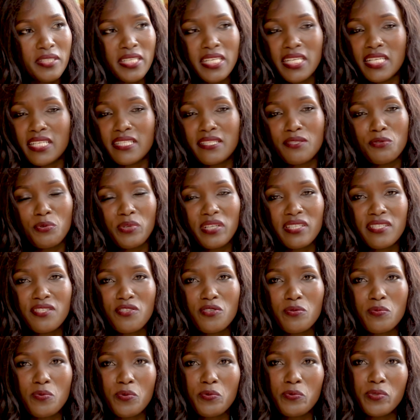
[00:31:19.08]
Yes, no
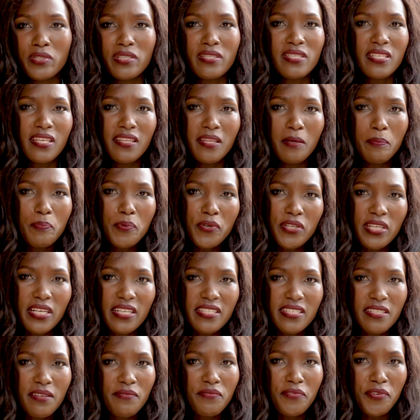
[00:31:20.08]
excuse. We won't say the
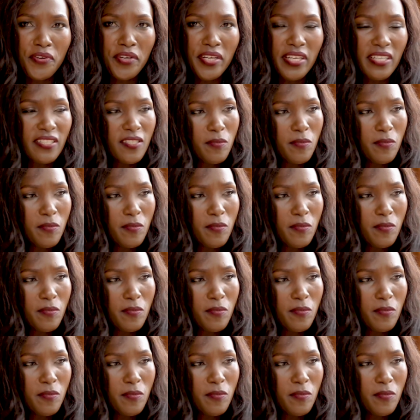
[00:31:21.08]
products are very